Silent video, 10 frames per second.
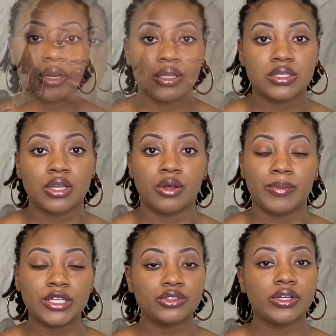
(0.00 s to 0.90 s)
So
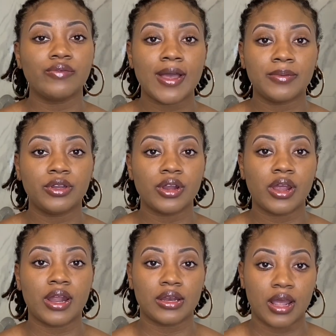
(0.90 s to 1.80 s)
make sure you're wrapping your
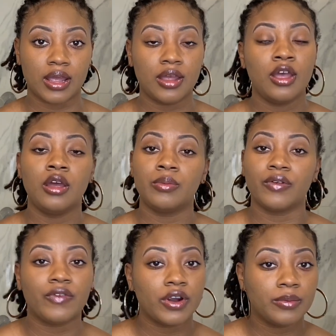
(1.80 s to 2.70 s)
hair at night,
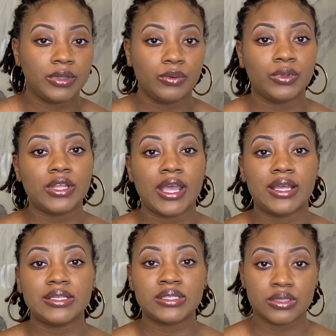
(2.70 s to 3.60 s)
preferably with
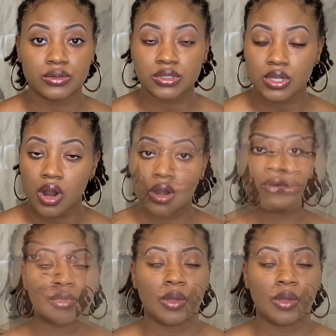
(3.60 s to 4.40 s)
a silk scarf.